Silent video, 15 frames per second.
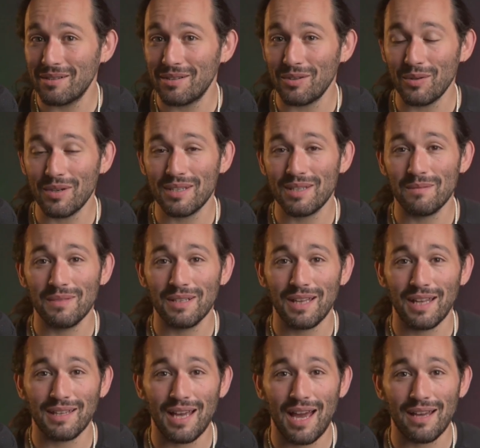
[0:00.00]
doing something
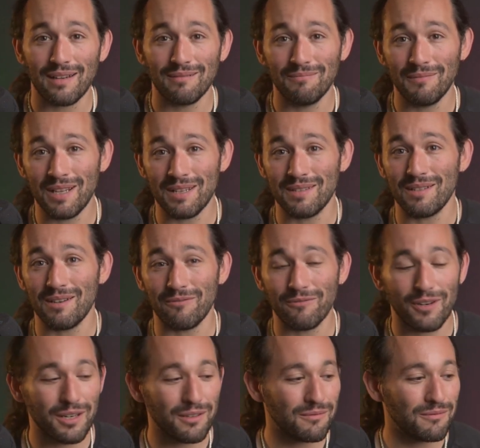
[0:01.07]
like that. It's
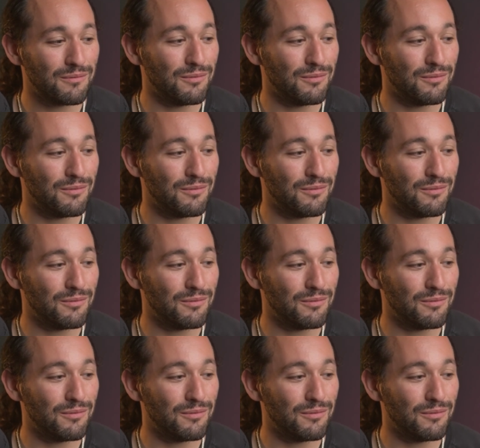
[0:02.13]
different.